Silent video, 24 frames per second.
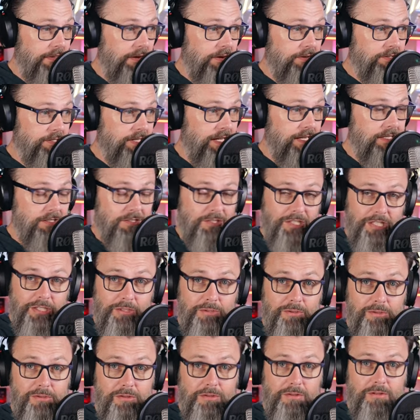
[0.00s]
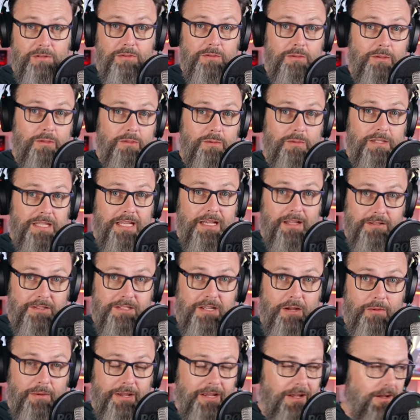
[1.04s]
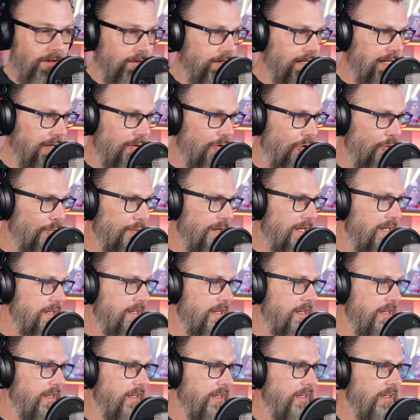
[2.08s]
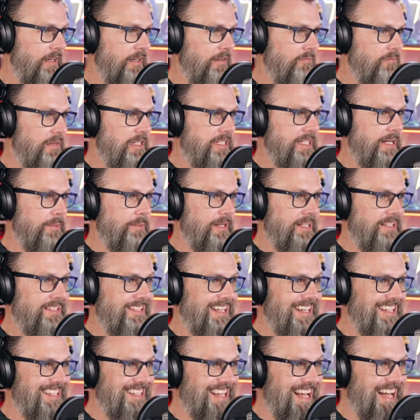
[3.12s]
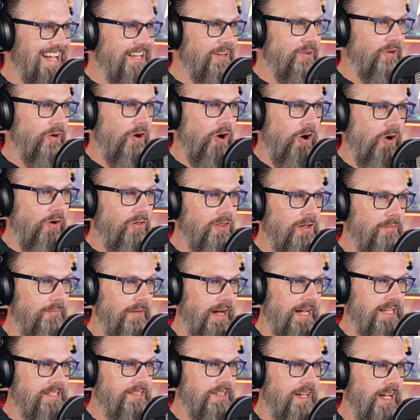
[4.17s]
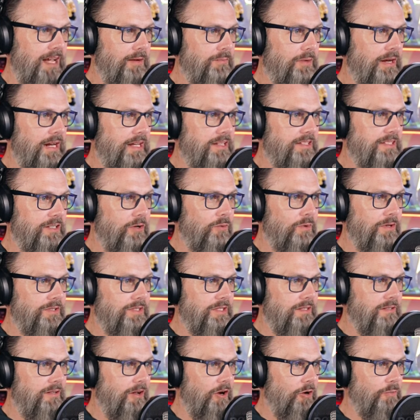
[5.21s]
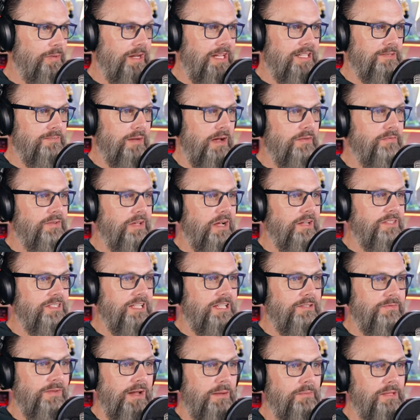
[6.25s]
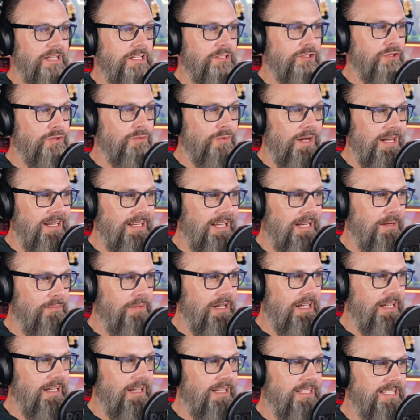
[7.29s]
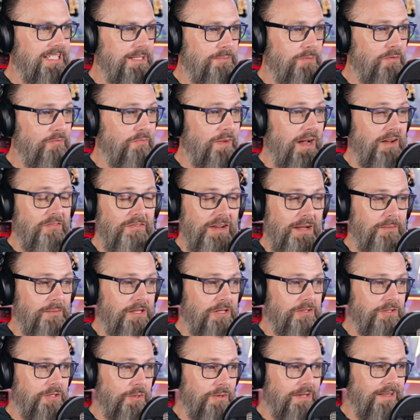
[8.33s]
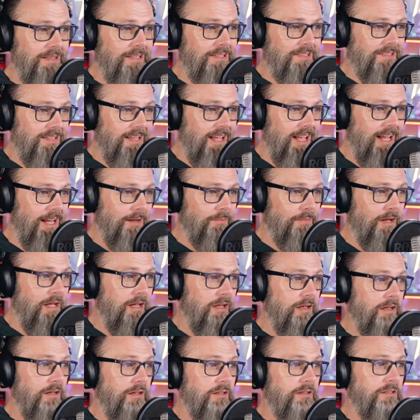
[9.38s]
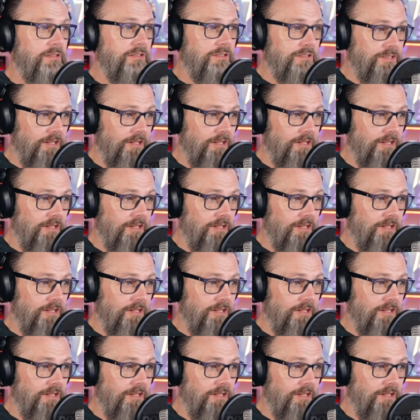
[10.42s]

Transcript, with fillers: joined their side too? What the hell's going on here, O P? My siblings and dad are all on my side, but I still want to know because my fiance's family is threatening me, and some of my family are doing the same.